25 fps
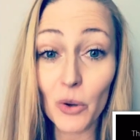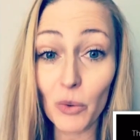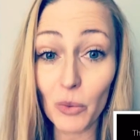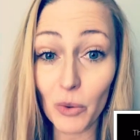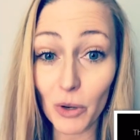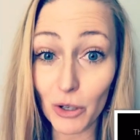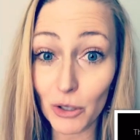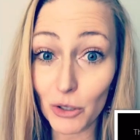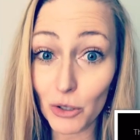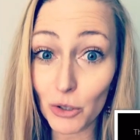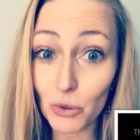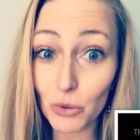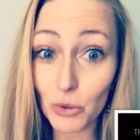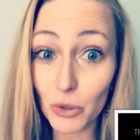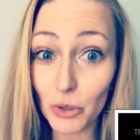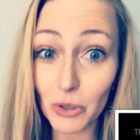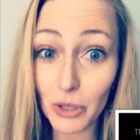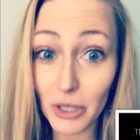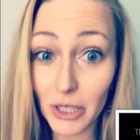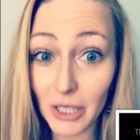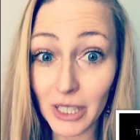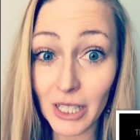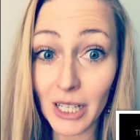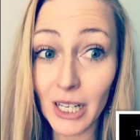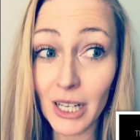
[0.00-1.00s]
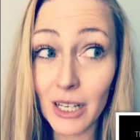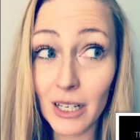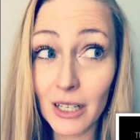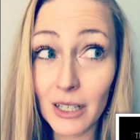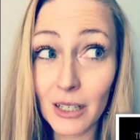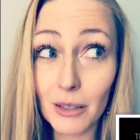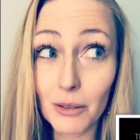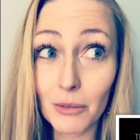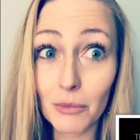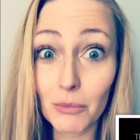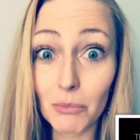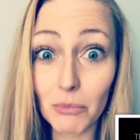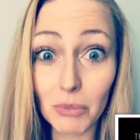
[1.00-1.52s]
We are truly
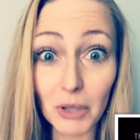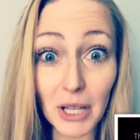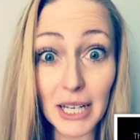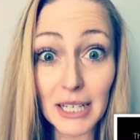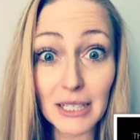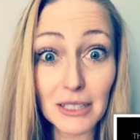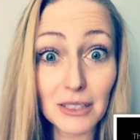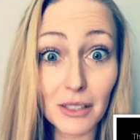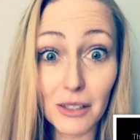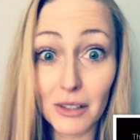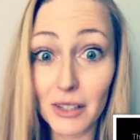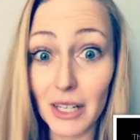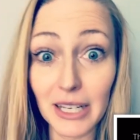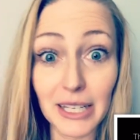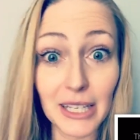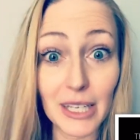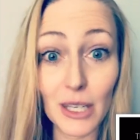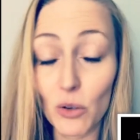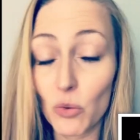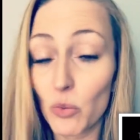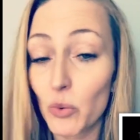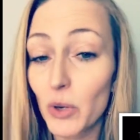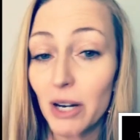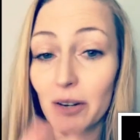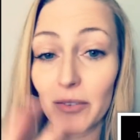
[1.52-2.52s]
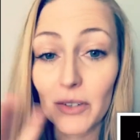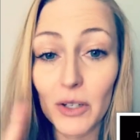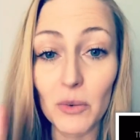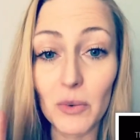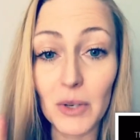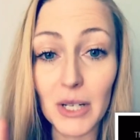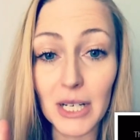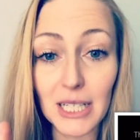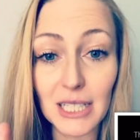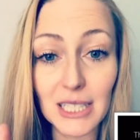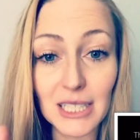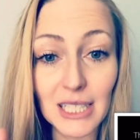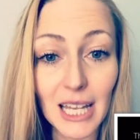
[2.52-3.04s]
blessed, lucky, whatever you
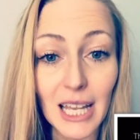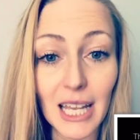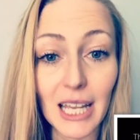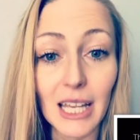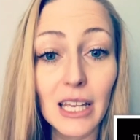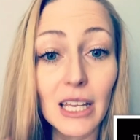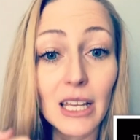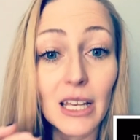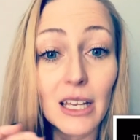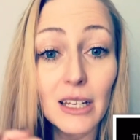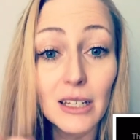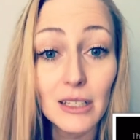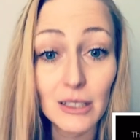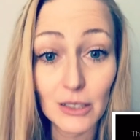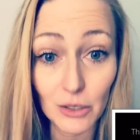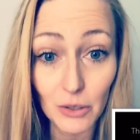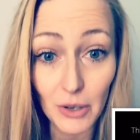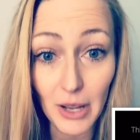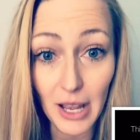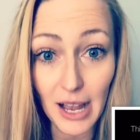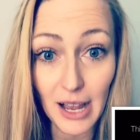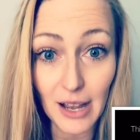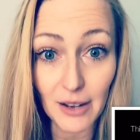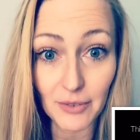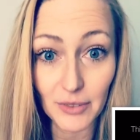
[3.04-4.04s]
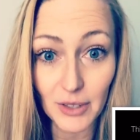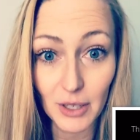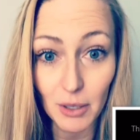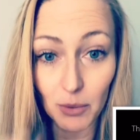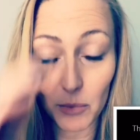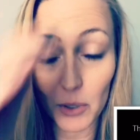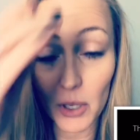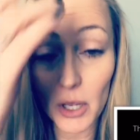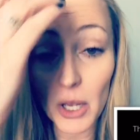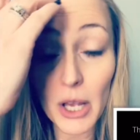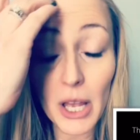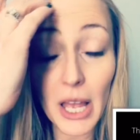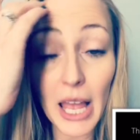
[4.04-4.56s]
want to say, to have them.
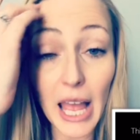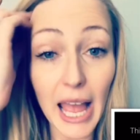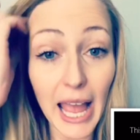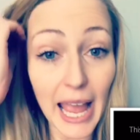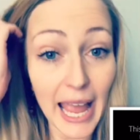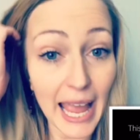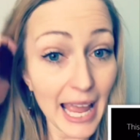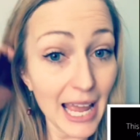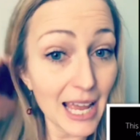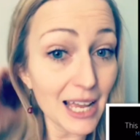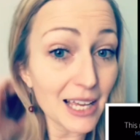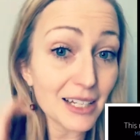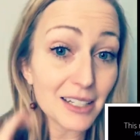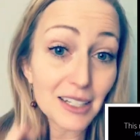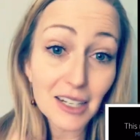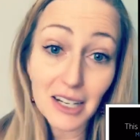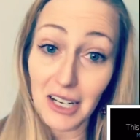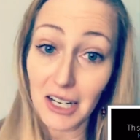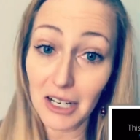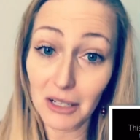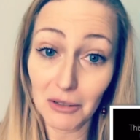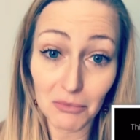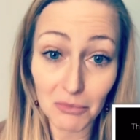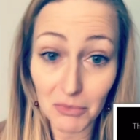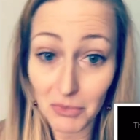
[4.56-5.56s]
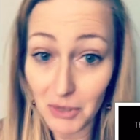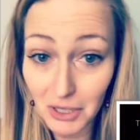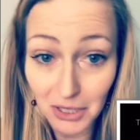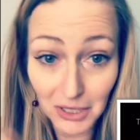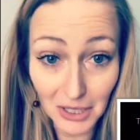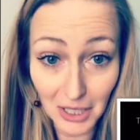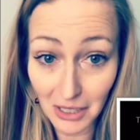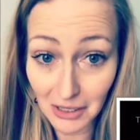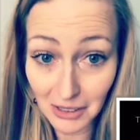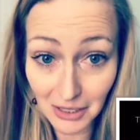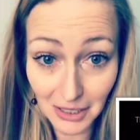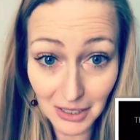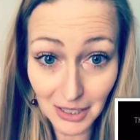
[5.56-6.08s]
And I am
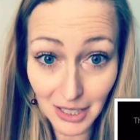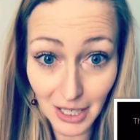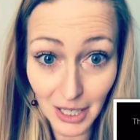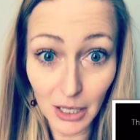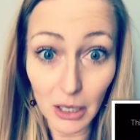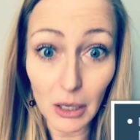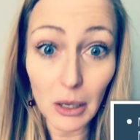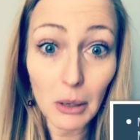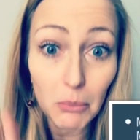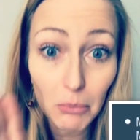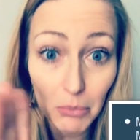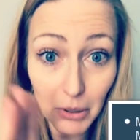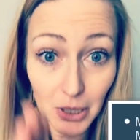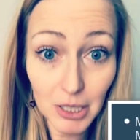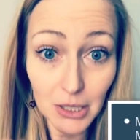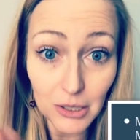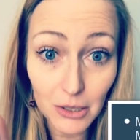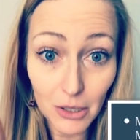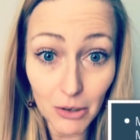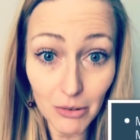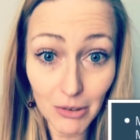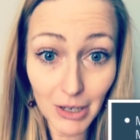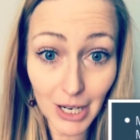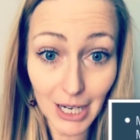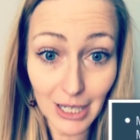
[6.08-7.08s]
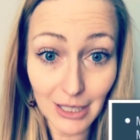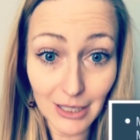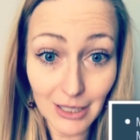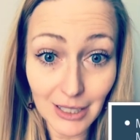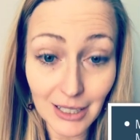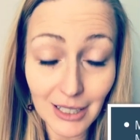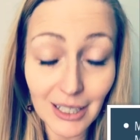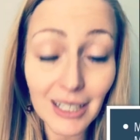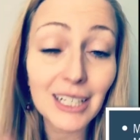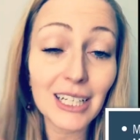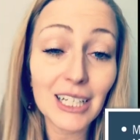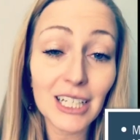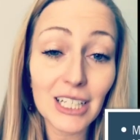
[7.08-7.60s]
distinctly saying, please donate.
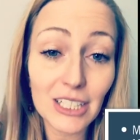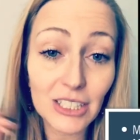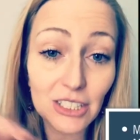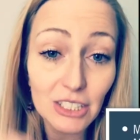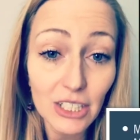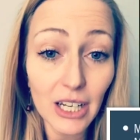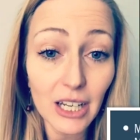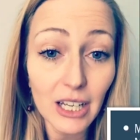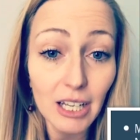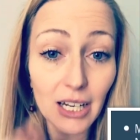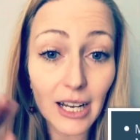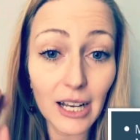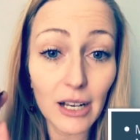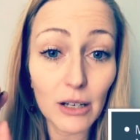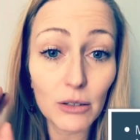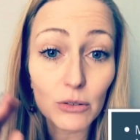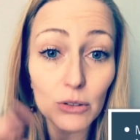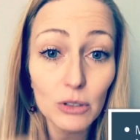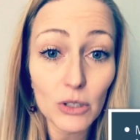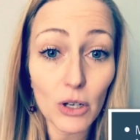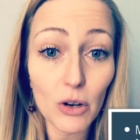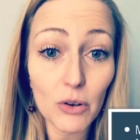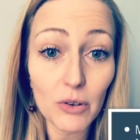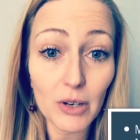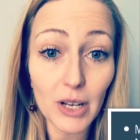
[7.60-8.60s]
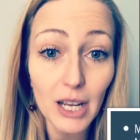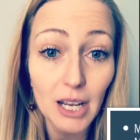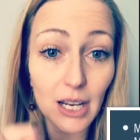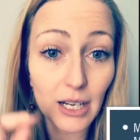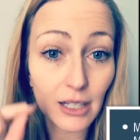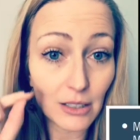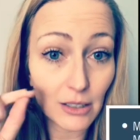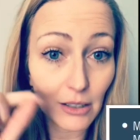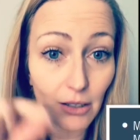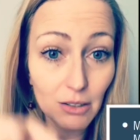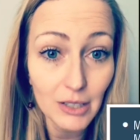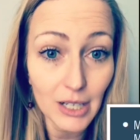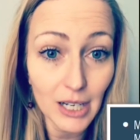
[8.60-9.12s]
Check it out. Donate
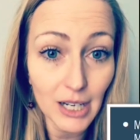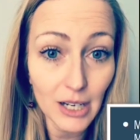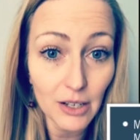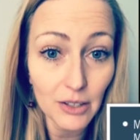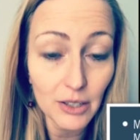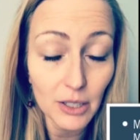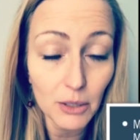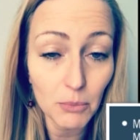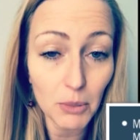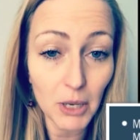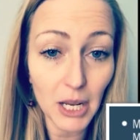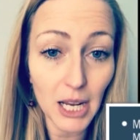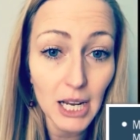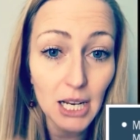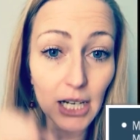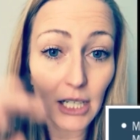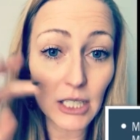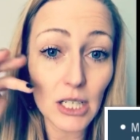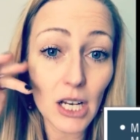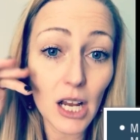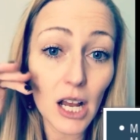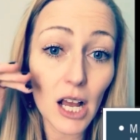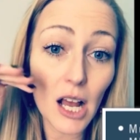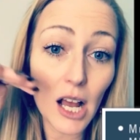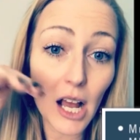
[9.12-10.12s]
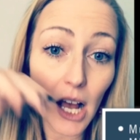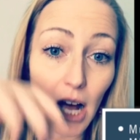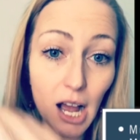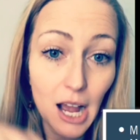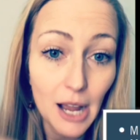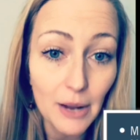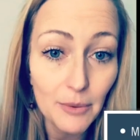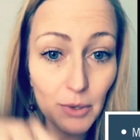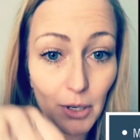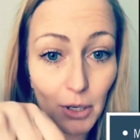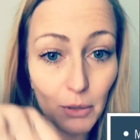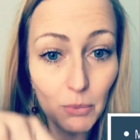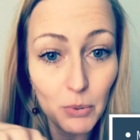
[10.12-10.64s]
on their page.
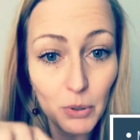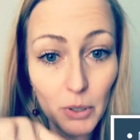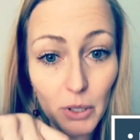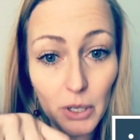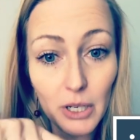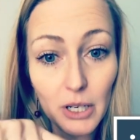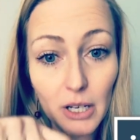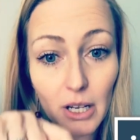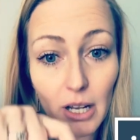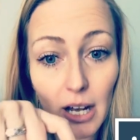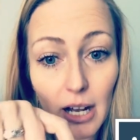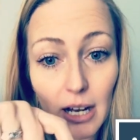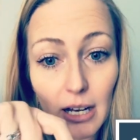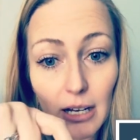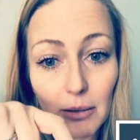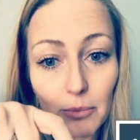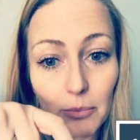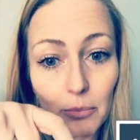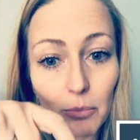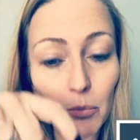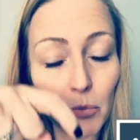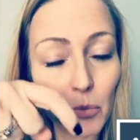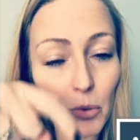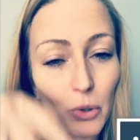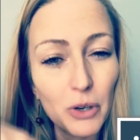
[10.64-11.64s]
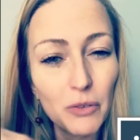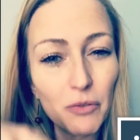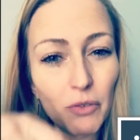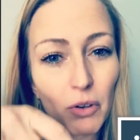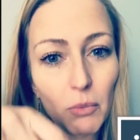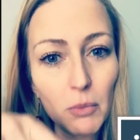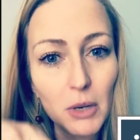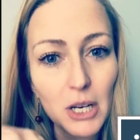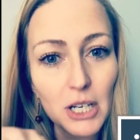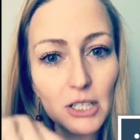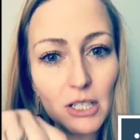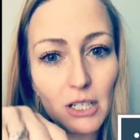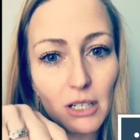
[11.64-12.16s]
I'm going to put more
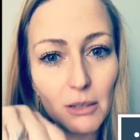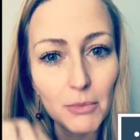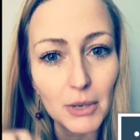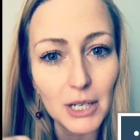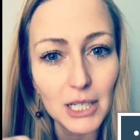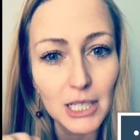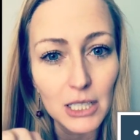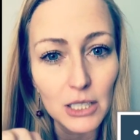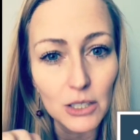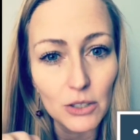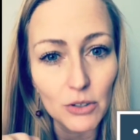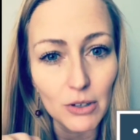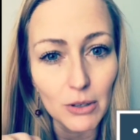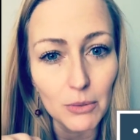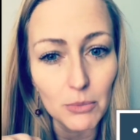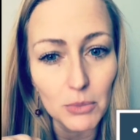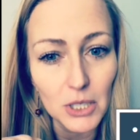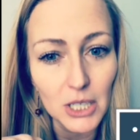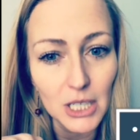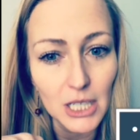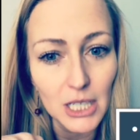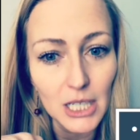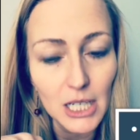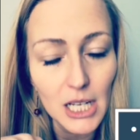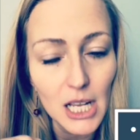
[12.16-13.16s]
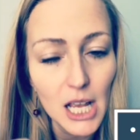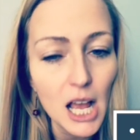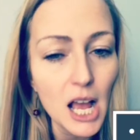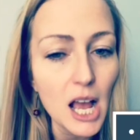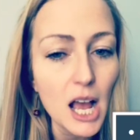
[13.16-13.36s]
information in my description.